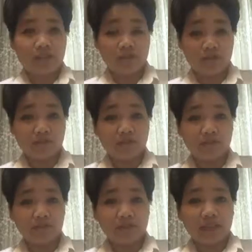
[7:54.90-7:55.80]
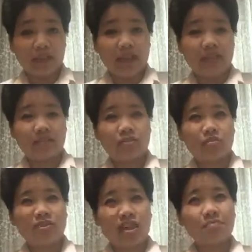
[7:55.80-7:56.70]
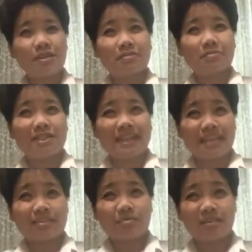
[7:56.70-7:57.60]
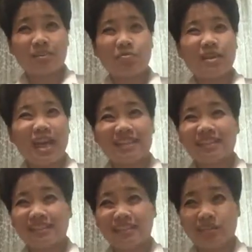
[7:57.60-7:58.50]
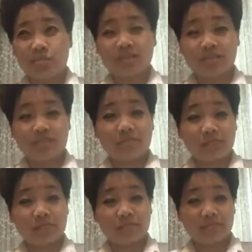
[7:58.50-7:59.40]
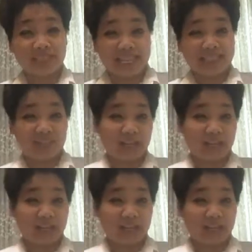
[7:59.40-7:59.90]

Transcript: curve and to not make mistakes, because we actually don't need to make mistakes on